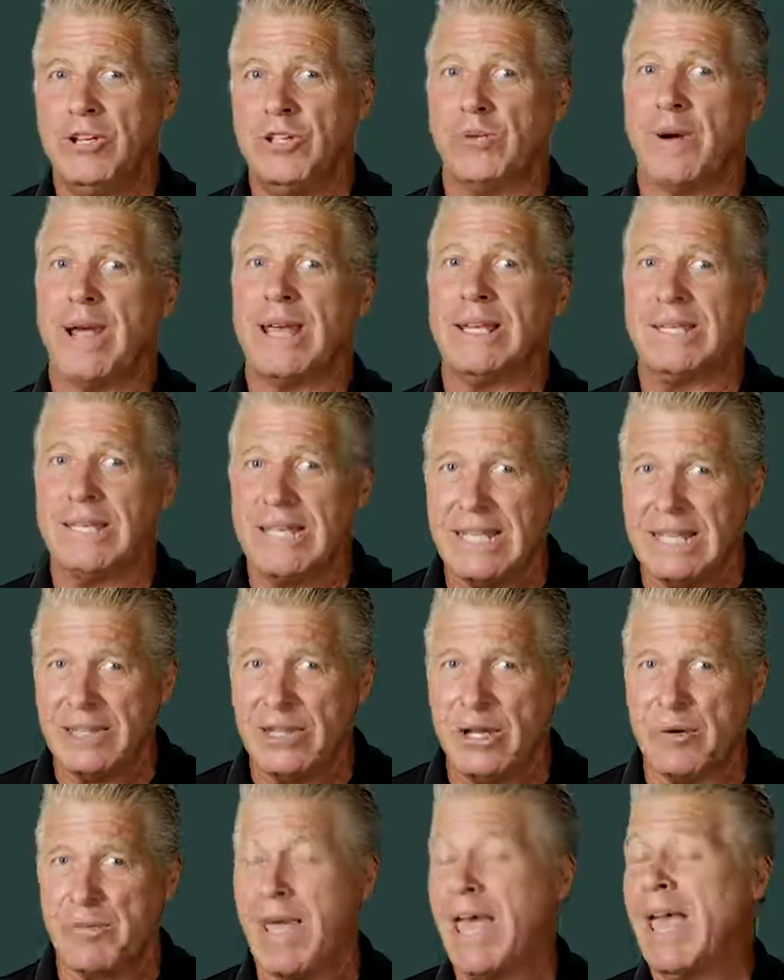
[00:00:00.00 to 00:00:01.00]
Do I
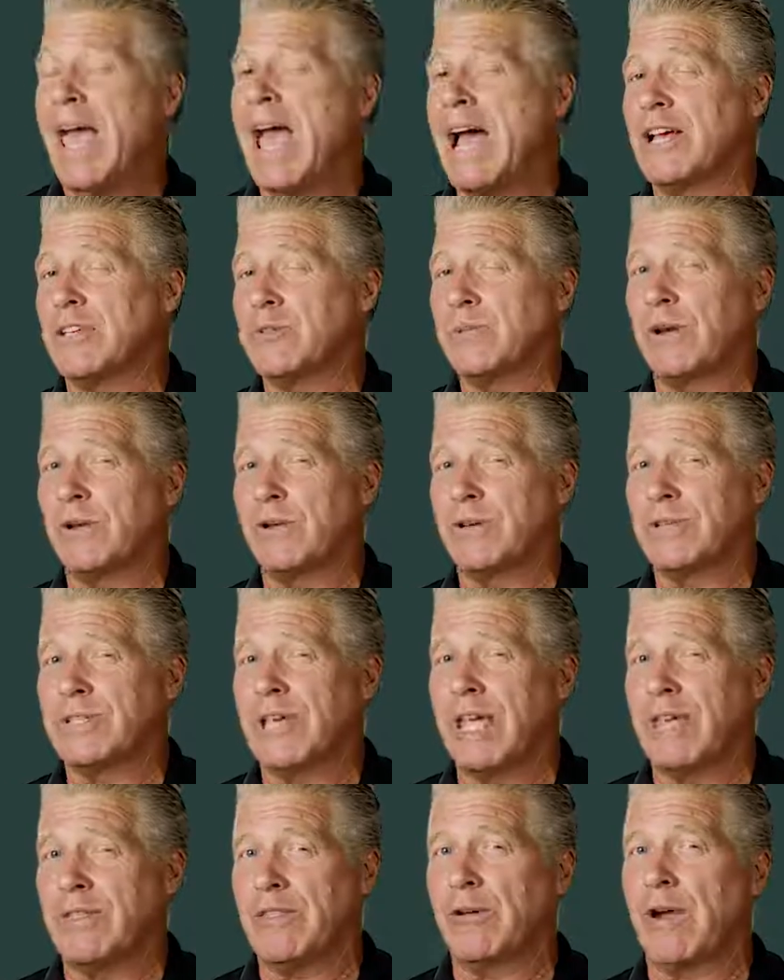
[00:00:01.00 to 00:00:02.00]
need them? As we were
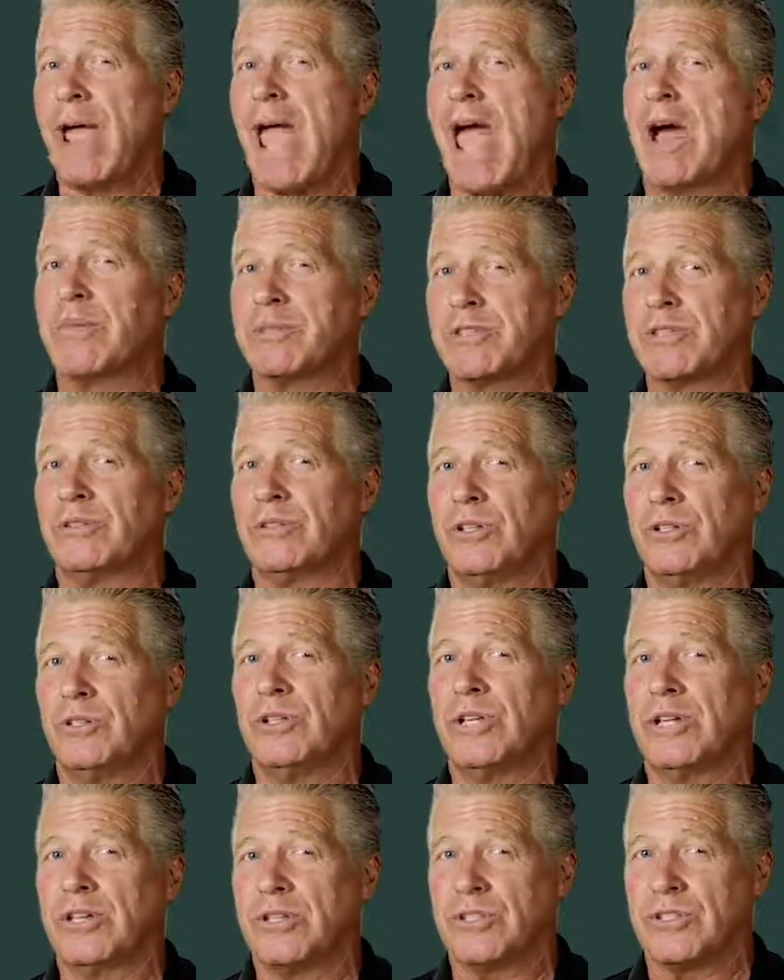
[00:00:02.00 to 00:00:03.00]
saying, they're
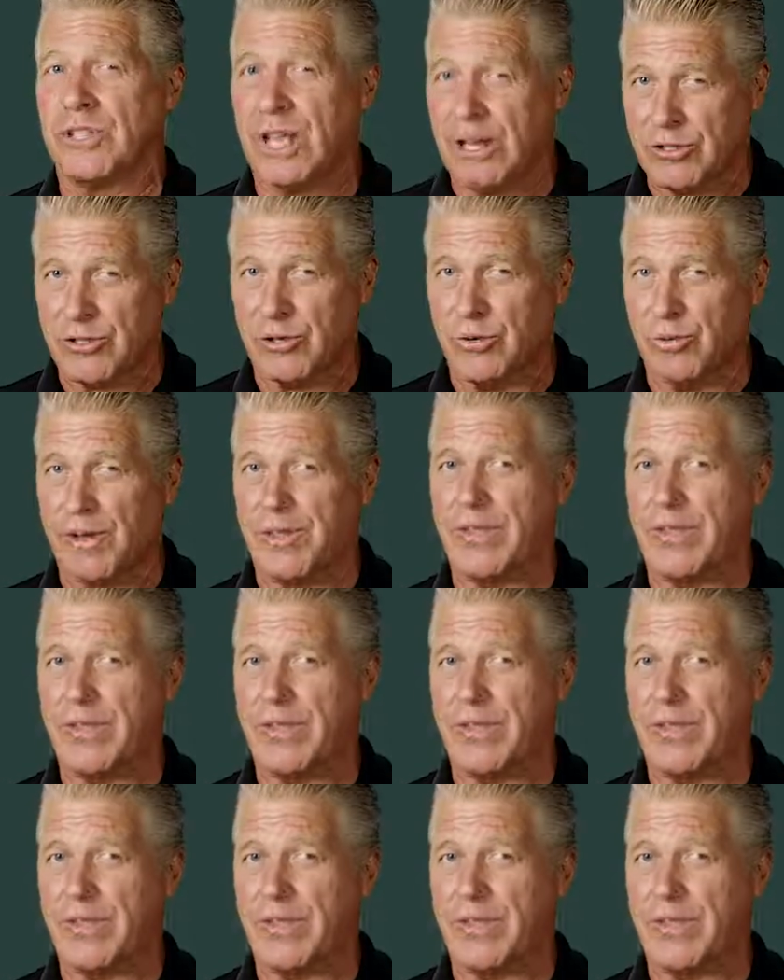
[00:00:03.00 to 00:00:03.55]
absolutely essential.